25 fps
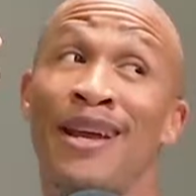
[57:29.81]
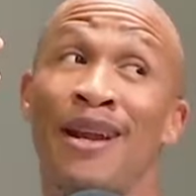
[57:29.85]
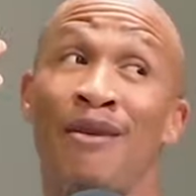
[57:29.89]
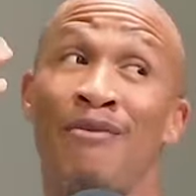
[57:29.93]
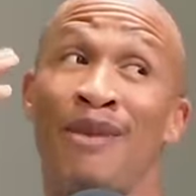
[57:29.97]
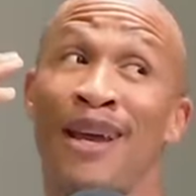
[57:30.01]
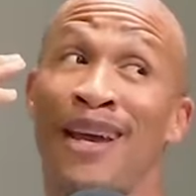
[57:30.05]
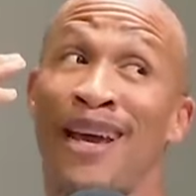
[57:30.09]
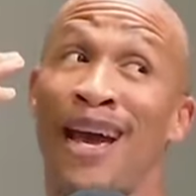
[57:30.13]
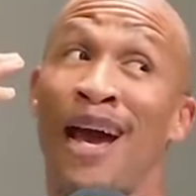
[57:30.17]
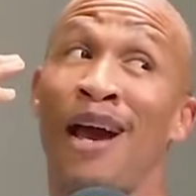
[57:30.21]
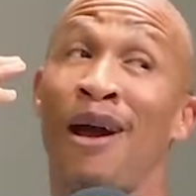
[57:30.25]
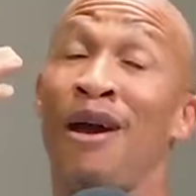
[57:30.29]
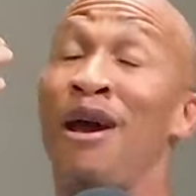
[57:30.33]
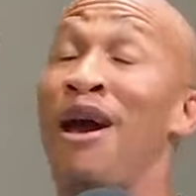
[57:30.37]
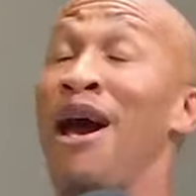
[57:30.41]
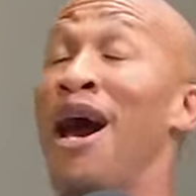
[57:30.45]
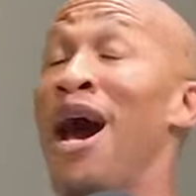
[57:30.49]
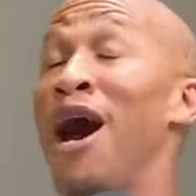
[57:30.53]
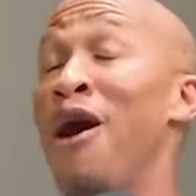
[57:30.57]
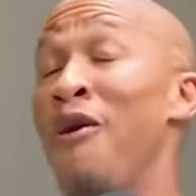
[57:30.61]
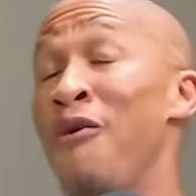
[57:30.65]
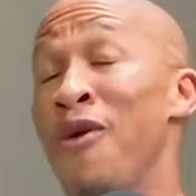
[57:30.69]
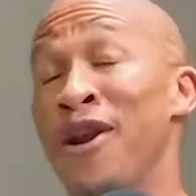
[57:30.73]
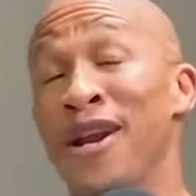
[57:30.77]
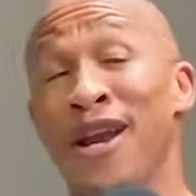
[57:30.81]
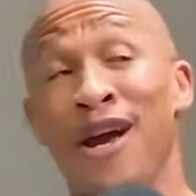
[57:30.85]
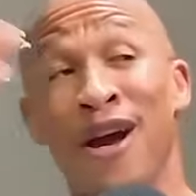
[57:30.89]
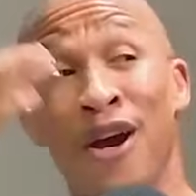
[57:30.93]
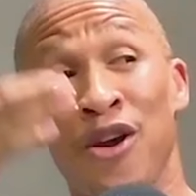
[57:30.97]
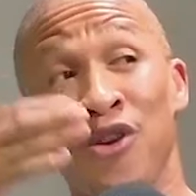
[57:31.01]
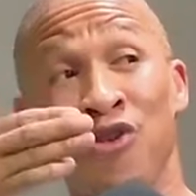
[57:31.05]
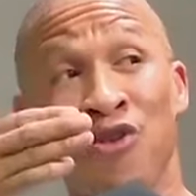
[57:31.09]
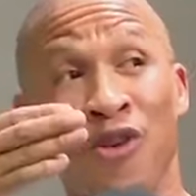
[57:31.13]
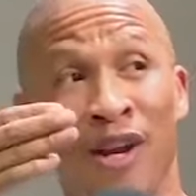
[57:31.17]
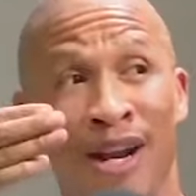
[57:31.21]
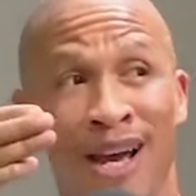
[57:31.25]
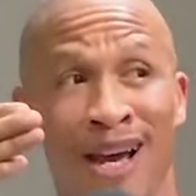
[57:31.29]
I'm like, ah, I wonder how
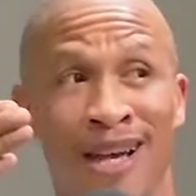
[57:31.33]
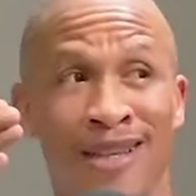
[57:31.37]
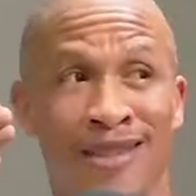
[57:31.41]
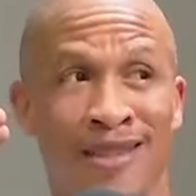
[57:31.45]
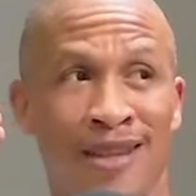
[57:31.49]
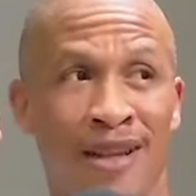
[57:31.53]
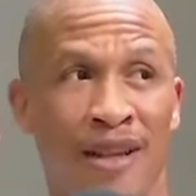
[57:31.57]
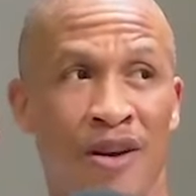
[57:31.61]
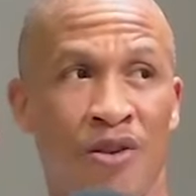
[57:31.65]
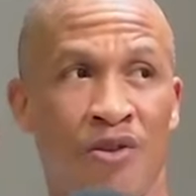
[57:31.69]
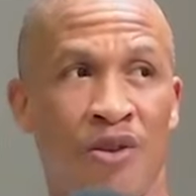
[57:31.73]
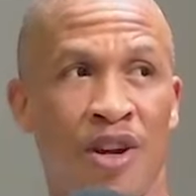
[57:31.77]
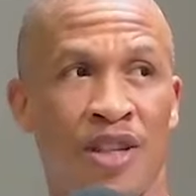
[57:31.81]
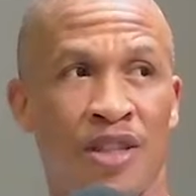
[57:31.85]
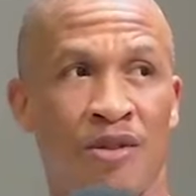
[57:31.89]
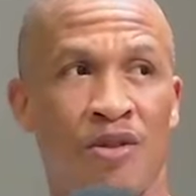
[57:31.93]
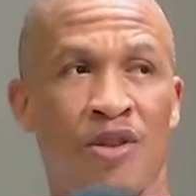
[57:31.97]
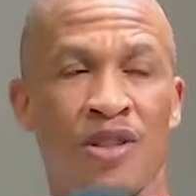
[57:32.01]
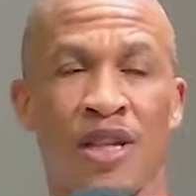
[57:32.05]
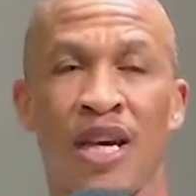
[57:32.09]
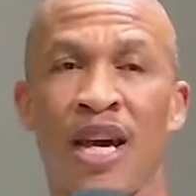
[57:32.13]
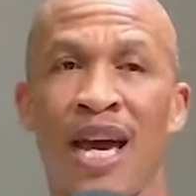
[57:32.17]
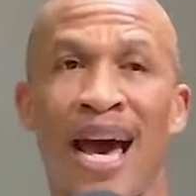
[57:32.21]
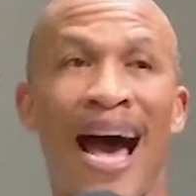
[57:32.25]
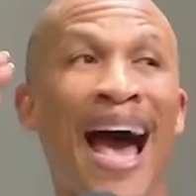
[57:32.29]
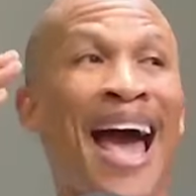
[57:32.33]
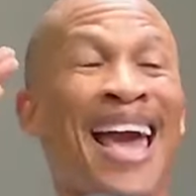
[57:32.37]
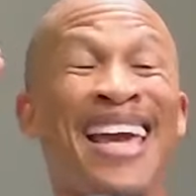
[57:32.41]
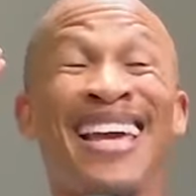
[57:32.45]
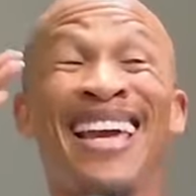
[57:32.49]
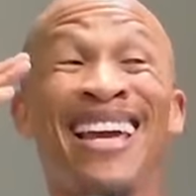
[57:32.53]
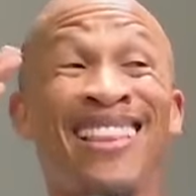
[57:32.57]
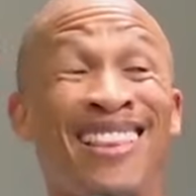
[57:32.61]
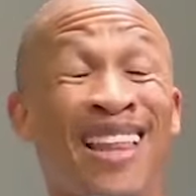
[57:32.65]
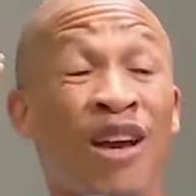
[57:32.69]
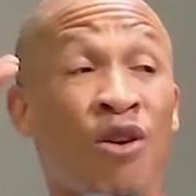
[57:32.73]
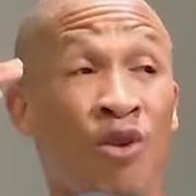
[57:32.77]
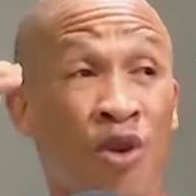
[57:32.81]
you're gonna answer that question. Because yeah. I
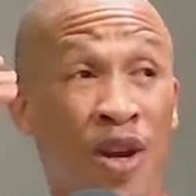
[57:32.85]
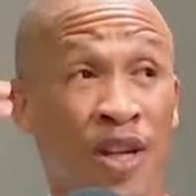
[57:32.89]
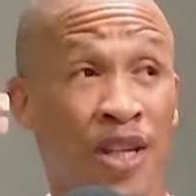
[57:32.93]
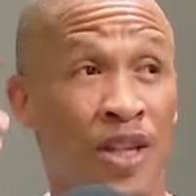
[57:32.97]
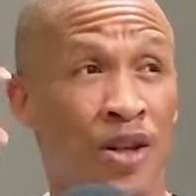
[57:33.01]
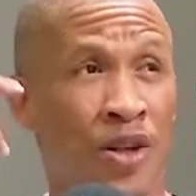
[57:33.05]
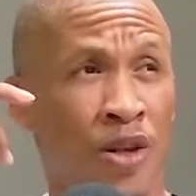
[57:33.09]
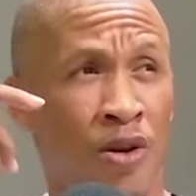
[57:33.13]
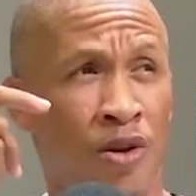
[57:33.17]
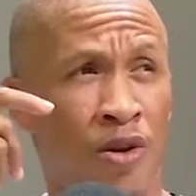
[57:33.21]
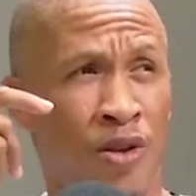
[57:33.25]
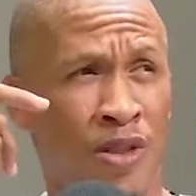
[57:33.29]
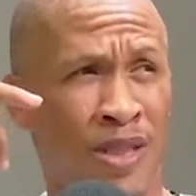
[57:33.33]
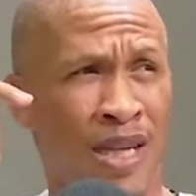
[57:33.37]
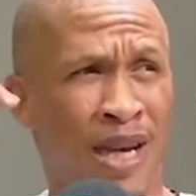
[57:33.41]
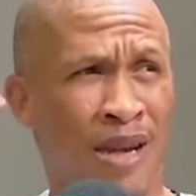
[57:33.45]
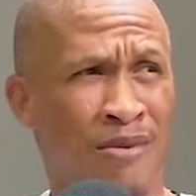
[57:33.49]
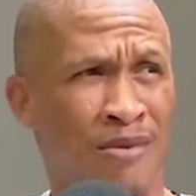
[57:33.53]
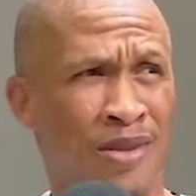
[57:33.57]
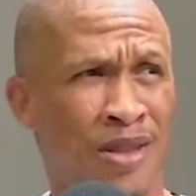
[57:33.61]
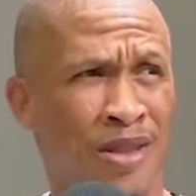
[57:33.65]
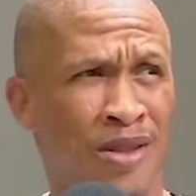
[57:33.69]
get that question a lot of times.